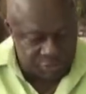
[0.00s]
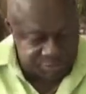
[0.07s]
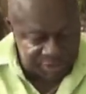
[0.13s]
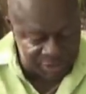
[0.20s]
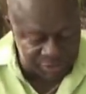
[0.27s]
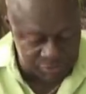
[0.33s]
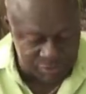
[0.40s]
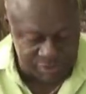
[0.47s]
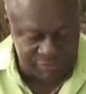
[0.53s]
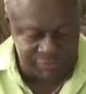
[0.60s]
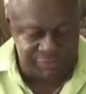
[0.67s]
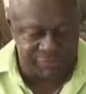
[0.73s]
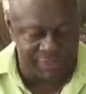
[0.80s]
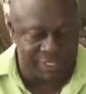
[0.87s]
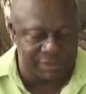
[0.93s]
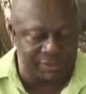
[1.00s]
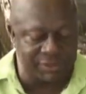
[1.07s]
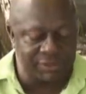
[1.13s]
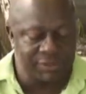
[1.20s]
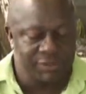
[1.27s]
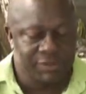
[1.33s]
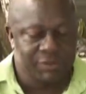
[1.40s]
on you because one of the
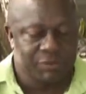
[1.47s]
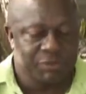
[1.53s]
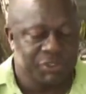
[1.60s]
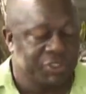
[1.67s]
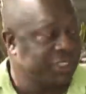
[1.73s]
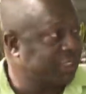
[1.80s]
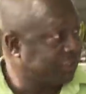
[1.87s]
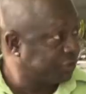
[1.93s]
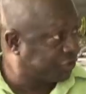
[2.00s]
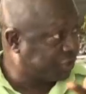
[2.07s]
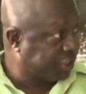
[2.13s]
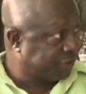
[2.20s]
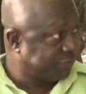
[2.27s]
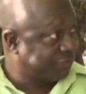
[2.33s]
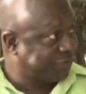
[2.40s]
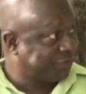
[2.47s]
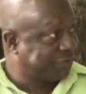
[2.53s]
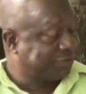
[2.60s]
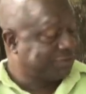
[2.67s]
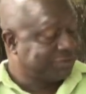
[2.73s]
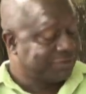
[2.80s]
things which he has achieved,